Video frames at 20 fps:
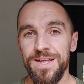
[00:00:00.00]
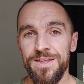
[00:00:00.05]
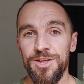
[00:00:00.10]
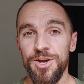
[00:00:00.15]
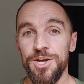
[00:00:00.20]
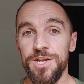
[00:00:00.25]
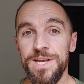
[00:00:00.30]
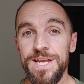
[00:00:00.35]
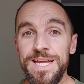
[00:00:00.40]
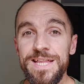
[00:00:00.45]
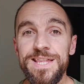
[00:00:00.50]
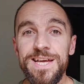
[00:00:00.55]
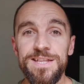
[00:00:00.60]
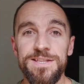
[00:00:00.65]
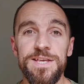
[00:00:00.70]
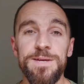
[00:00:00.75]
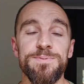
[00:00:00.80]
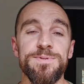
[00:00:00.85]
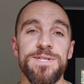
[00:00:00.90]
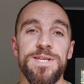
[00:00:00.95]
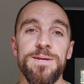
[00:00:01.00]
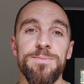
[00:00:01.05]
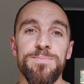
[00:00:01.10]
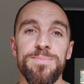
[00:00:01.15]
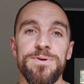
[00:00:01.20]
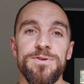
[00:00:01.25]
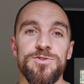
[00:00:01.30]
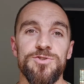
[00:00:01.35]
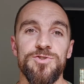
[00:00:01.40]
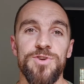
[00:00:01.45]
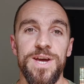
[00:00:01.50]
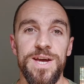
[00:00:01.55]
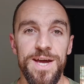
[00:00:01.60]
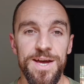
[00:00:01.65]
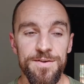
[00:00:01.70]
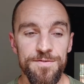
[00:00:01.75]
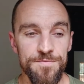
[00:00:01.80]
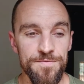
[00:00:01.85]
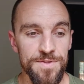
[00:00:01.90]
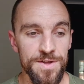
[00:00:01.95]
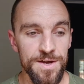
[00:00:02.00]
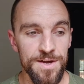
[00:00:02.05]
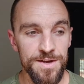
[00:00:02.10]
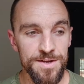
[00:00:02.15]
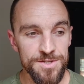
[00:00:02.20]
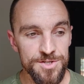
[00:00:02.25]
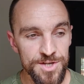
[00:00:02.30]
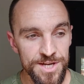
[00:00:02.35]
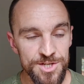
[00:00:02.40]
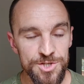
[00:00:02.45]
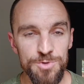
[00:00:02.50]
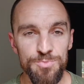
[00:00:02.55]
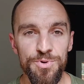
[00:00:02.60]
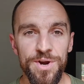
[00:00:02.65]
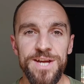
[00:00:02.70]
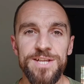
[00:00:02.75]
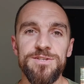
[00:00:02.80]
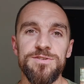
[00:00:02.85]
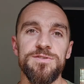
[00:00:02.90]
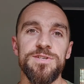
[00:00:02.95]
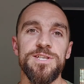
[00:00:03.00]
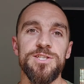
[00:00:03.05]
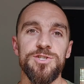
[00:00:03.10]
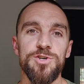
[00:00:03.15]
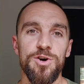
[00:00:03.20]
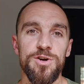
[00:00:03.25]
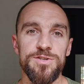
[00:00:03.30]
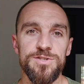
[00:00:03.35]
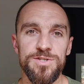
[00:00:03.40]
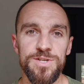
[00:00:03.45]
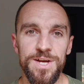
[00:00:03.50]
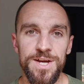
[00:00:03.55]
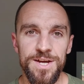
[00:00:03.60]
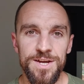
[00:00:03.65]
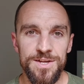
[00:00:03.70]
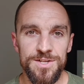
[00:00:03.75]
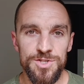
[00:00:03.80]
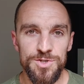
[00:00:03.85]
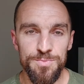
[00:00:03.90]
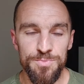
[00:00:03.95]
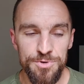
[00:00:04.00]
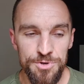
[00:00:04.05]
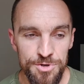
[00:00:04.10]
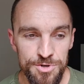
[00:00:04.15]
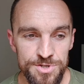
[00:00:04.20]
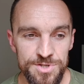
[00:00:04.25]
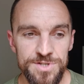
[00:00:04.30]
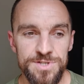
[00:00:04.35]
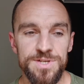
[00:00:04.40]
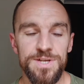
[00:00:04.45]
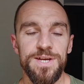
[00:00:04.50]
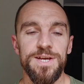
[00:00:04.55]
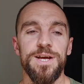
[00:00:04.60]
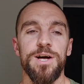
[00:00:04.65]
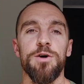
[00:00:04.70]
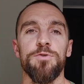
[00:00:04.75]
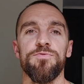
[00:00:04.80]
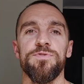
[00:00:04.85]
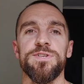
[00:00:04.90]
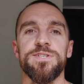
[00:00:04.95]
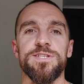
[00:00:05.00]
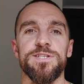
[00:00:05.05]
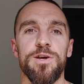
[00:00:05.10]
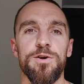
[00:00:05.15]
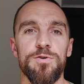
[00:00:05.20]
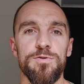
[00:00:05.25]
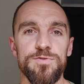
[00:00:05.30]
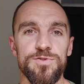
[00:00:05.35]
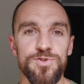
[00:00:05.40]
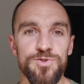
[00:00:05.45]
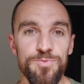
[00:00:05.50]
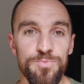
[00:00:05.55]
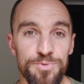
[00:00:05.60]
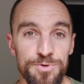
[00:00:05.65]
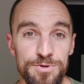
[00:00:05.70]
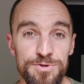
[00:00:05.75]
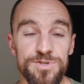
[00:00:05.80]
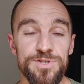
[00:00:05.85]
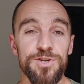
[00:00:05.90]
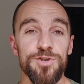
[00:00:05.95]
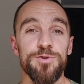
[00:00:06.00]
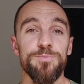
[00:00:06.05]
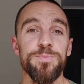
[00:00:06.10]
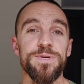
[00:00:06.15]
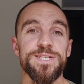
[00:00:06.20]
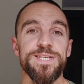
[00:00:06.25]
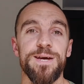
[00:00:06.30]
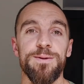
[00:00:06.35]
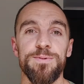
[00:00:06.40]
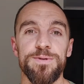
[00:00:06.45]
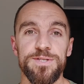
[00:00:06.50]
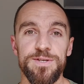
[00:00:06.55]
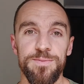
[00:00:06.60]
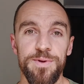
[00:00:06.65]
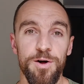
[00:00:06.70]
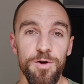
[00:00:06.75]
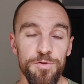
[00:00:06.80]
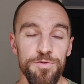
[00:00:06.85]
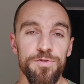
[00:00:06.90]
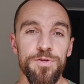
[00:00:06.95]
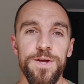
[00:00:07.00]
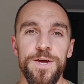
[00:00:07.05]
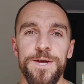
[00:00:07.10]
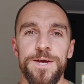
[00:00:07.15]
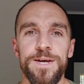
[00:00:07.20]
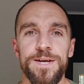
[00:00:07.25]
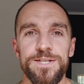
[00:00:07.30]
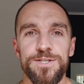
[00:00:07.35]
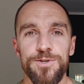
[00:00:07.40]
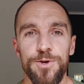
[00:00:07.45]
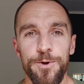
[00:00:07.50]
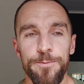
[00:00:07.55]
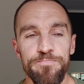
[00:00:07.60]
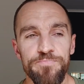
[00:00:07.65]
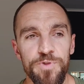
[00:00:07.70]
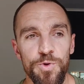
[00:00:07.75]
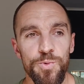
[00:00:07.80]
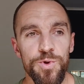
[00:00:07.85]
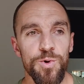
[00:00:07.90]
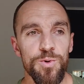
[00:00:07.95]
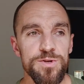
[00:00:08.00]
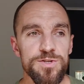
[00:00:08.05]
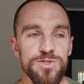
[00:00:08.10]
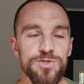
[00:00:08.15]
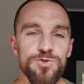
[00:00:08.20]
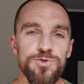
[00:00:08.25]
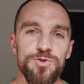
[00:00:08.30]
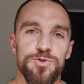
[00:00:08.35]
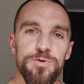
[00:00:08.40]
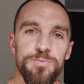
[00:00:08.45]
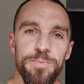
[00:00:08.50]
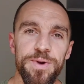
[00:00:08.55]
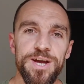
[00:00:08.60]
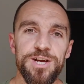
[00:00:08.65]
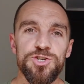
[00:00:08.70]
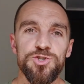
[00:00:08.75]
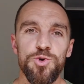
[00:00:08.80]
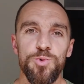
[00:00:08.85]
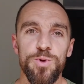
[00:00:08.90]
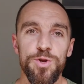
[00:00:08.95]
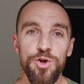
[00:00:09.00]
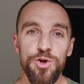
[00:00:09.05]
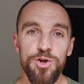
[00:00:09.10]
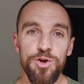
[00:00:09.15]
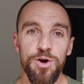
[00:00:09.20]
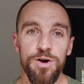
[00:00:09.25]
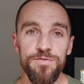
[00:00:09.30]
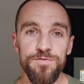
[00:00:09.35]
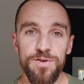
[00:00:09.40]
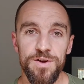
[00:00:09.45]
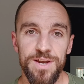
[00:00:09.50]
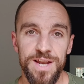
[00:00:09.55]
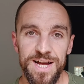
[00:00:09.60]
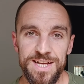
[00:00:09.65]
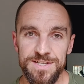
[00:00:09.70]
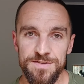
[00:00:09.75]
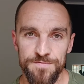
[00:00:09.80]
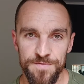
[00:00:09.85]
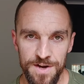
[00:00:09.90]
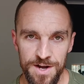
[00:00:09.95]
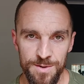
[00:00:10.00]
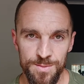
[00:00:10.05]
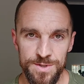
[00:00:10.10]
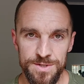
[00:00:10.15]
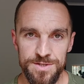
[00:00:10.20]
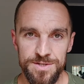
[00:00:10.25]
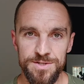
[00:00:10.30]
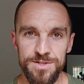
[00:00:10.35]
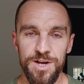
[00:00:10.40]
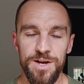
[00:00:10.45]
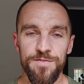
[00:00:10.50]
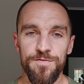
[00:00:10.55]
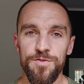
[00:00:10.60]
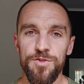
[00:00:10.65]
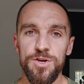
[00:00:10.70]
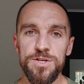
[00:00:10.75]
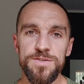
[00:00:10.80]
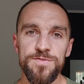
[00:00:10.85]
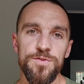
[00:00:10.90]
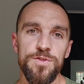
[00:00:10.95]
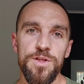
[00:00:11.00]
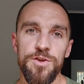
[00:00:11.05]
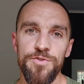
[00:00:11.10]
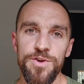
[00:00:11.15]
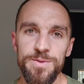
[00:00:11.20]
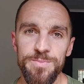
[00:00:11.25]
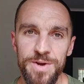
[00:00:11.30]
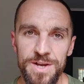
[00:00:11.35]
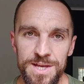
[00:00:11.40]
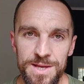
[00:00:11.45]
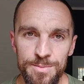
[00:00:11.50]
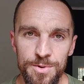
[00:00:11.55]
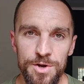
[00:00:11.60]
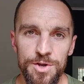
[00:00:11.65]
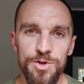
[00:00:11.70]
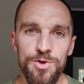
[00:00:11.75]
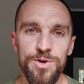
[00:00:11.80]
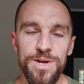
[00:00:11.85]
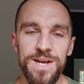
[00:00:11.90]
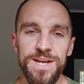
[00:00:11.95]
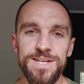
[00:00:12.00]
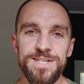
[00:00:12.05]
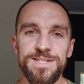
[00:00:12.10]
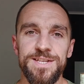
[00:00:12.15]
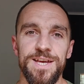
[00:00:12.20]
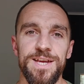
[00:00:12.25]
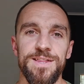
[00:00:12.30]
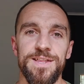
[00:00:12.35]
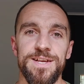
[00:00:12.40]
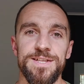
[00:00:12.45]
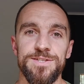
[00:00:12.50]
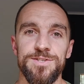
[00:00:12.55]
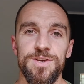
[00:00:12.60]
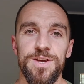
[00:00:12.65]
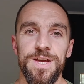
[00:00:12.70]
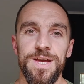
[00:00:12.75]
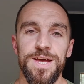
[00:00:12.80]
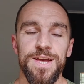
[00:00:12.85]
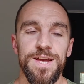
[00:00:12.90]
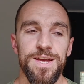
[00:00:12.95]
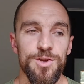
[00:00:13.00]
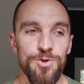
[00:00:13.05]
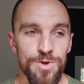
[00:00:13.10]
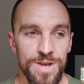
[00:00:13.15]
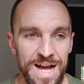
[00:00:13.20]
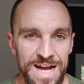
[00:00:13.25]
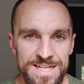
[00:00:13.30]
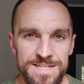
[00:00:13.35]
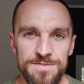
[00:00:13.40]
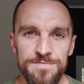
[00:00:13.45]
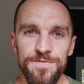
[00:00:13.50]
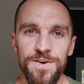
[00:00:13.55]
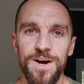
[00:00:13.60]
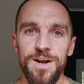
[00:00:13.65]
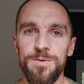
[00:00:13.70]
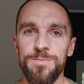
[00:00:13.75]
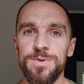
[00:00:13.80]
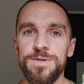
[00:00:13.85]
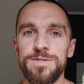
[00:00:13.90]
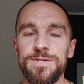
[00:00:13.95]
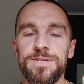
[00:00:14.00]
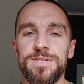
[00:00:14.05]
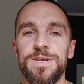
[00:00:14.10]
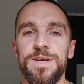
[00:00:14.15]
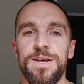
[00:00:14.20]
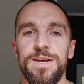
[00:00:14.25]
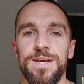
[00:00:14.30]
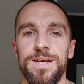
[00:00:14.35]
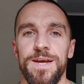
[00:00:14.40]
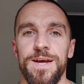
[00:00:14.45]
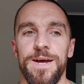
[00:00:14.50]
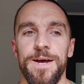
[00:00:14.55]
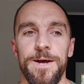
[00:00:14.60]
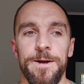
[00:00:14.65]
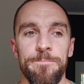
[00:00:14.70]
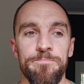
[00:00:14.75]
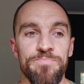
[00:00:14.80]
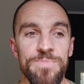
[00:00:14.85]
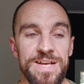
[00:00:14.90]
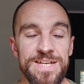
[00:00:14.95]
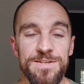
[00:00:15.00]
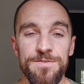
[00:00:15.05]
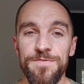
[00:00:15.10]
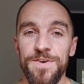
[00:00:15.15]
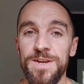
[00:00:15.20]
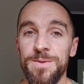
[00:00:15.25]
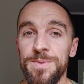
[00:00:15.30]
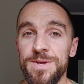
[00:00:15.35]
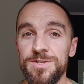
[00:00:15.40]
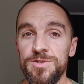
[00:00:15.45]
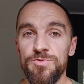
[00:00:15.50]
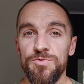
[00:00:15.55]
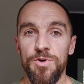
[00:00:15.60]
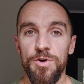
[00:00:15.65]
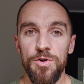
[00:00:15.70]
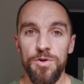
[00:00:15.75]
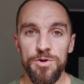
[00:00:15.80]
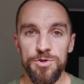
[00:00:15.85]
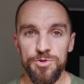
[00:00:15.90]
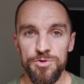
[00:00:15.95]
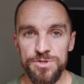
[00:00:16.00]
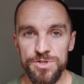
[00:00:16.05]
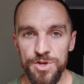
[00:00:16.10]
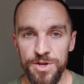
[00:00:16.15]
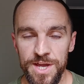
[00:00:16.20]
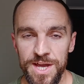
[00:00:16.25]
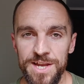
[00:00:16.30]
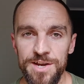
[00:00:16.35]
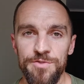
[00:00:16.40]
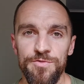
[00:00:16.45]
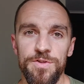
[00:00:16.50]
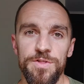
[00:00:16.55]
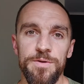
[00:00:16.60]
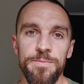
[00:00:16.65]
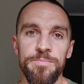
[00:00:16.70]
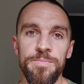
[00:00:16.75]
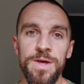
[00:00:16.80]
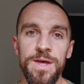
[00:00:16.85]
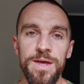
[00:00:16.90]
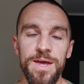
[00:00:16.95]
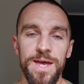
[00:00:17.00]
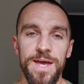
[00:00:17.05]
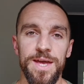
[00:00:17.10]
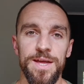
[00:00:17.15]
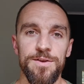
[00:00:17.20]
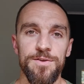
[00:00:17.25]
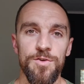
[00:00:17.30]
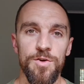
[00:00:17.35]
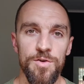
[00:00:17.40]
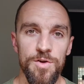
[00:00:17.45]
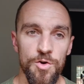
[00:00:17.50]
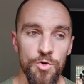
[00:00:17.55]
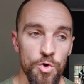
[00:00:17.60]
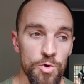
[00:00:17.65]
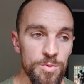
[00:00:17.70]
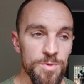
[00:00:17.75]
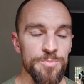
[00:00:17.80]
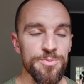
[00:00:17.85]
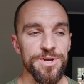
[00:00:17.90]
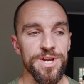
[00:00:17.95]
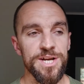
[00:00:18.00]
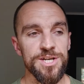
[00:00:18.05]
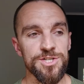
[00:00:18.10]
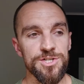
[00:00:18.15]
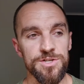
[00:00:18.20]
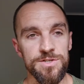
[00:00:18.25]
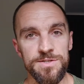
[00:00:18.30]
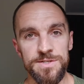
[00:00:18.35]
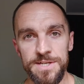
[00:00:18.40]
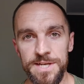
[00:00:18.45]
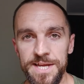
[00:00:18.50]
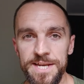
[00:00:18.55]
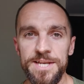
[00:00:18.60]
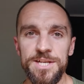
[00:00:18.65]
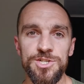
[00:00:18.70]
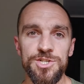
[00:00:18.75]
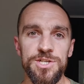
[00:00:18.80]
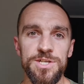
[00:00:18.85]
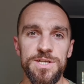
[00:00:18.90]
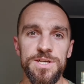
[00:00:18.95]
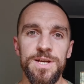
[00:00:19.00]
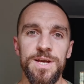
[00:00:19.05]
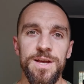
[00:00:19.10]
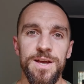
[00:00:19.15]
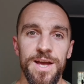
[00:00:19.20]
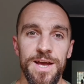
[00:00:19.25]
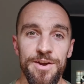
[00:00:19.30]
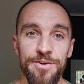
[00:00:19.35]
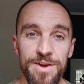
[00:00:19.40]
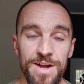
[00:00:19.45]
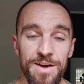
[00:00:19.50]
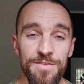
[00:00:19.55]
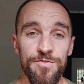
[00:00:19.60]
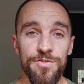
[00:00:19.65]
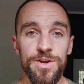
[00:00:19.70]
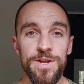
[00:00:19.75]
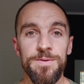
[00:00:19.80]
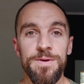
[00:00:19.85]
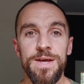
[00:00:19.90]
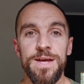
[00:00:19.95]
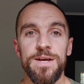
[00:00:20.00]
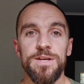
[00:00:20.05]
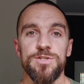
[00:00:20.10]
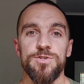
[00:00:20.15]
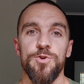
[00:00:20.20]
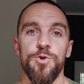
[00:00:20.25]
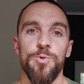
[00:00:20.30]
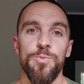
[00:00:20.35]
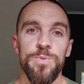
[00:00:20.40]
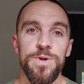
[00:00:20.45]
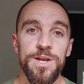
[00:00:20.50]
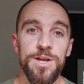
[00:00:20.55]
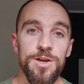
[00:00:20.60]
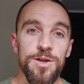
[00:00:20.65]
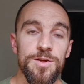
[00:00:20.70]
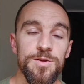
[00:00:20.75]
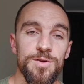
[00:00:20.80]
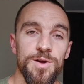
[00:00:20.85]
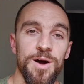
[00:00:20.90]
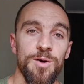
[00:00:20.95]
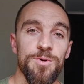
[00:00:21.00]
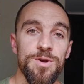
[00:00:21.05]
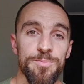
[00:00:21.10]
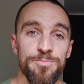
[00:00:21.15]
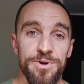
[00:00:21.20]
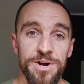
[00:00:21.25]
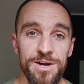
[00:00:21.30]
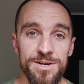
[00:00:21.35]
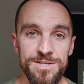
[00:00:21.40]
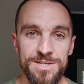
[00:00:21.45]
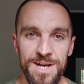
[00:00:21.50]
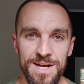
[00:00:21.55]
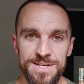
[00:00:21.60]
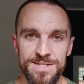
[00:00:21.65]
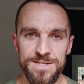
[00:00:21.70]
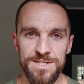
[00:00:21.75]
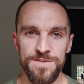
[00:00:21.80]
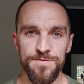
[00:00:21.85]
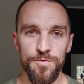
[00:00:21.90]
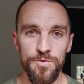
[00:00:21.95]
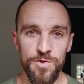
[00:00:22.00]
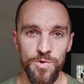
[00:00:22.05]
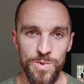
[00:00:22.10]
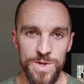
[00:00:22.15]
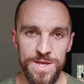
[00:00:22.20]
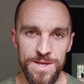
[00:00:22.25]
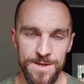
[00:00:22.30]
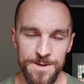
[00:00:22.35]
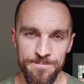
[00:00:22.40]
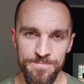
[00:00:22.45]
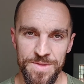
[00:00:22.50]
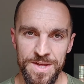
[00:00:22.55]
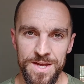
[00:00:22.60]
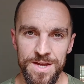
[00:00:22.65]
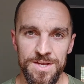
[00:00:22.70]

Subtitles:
Now you need that deep sleep to get your brain to detox, to produce healthy cells, to produce a good metabolism, health. So we want to make sure we're looking after our light environment. Now, for those of you that read my ebook, you'll understand that your light environment has a fundamental role in your circadian rhythm and hormone productions and energy and recovery. So I want to prioritize this for the week.